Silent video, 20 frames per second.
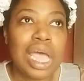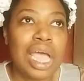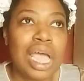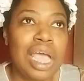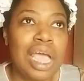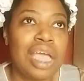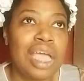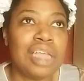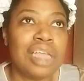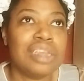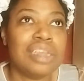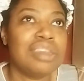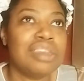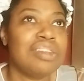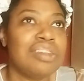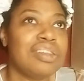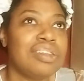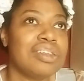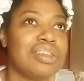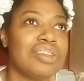and
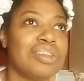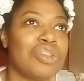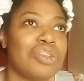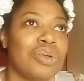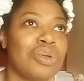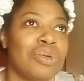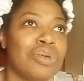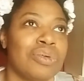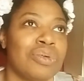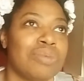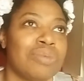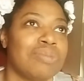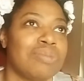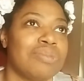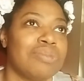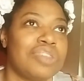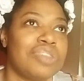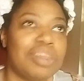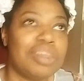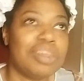so
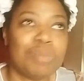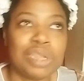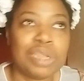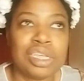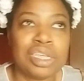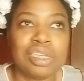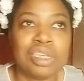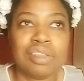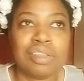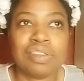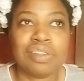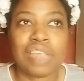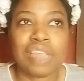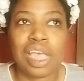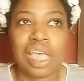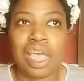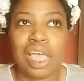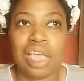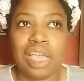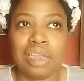siblings
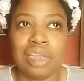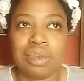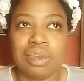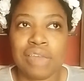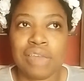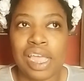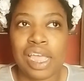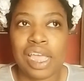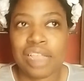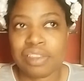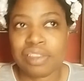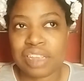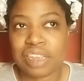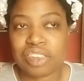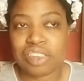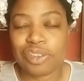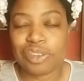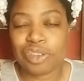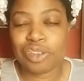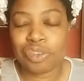and
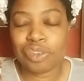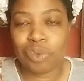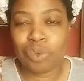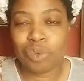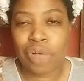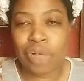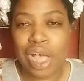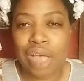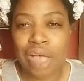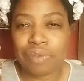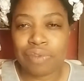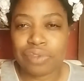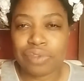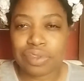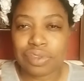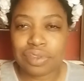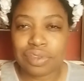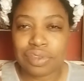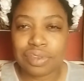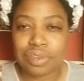ancestors will have
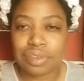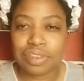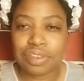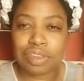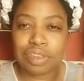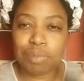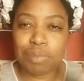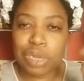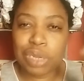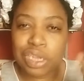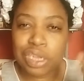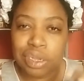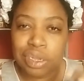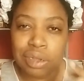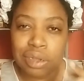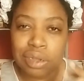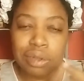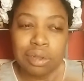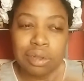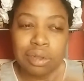
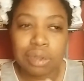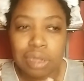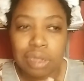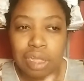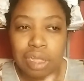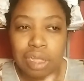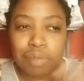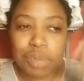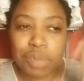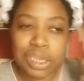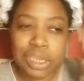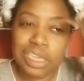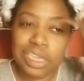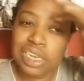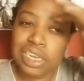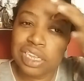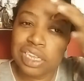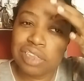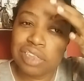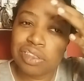similar
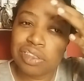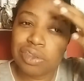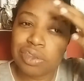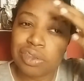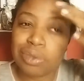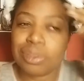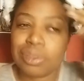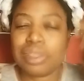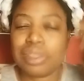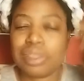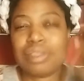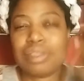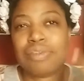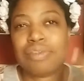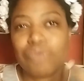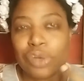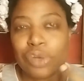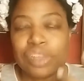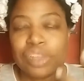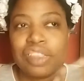abilities. So
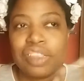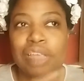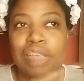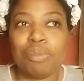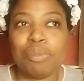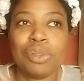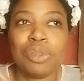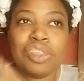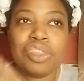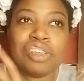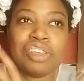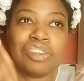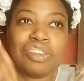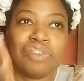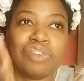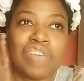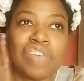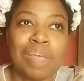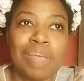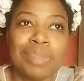for example, there's a
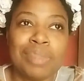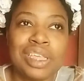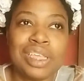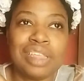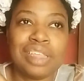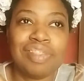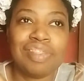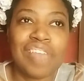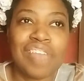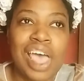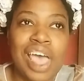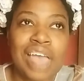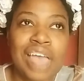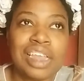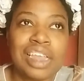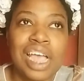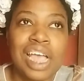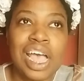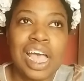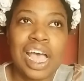family
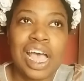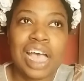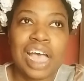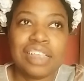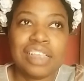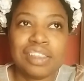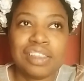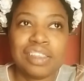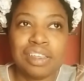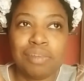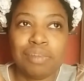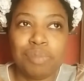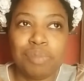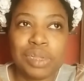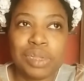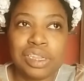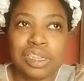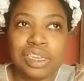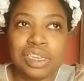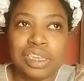that has the
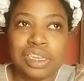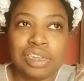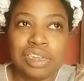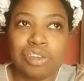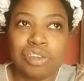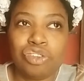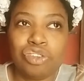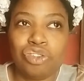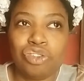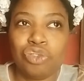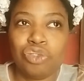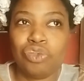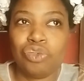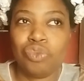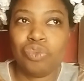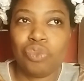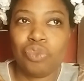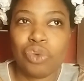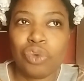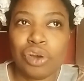ability to
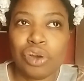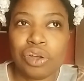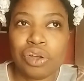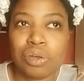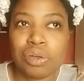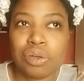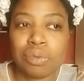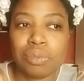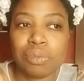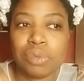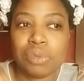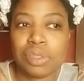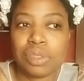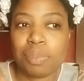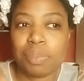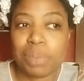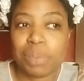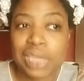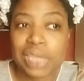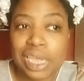work
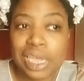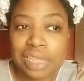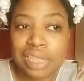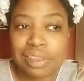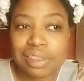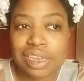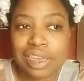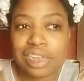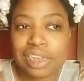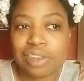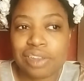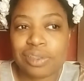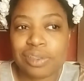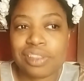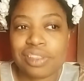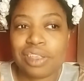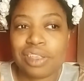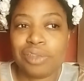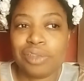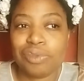with plants, and I know
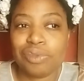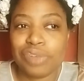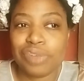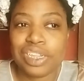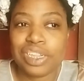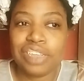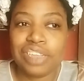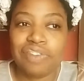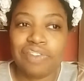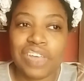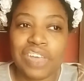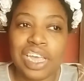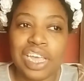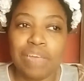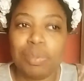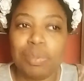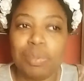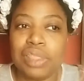it sounds really vague,